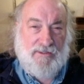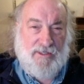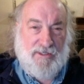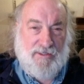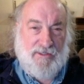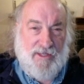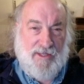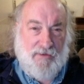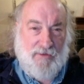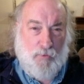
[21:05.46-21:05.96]

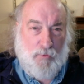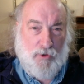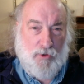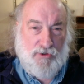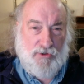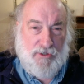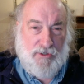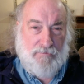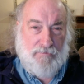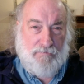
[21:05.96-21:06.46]
did they
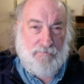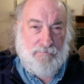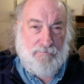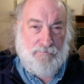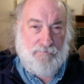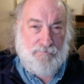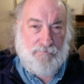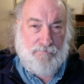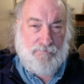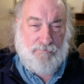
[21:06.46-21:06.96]
worship?
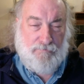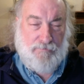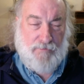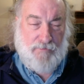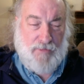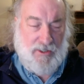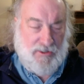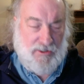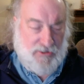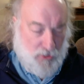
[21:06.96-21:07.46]

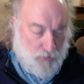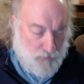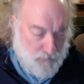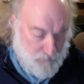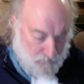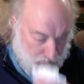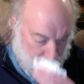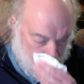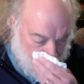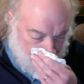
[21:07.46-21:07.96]

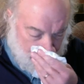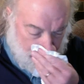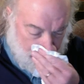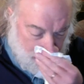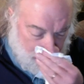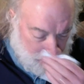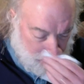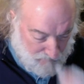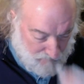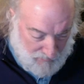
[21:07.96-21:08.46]
So,
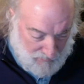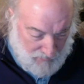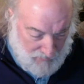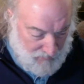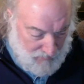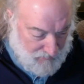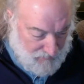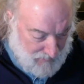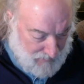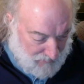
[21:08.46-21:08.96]

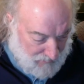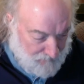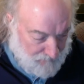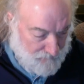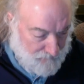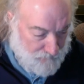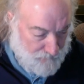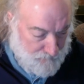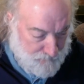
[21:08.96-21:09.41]
now,